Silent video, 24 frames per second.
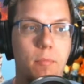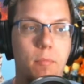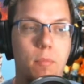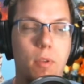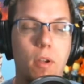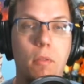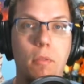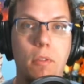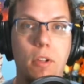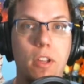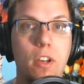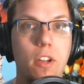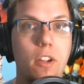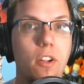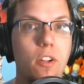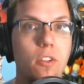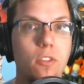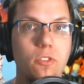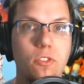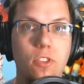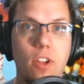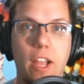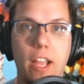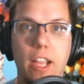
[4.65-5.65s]
probably gonna
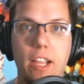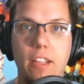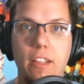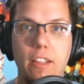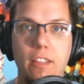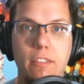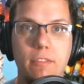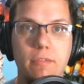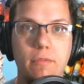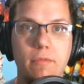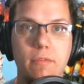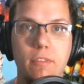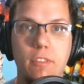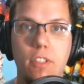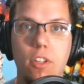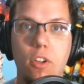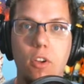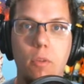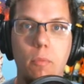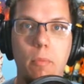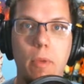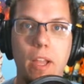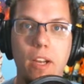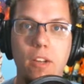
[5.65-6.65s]
go try
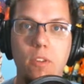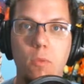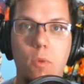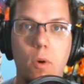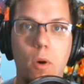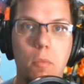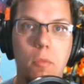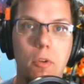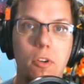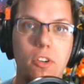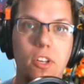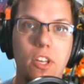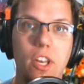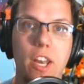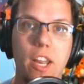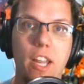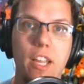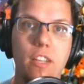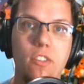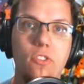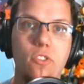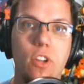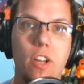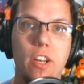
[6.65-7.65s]
going back to Walmart
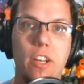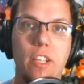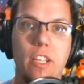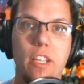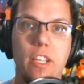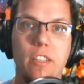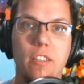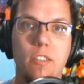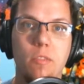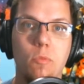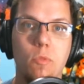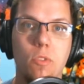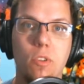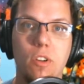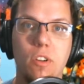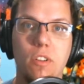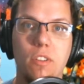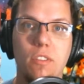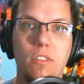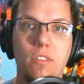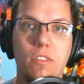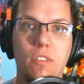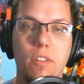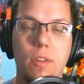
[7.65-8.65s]
today. Try to get some
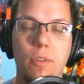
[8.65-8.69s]
more.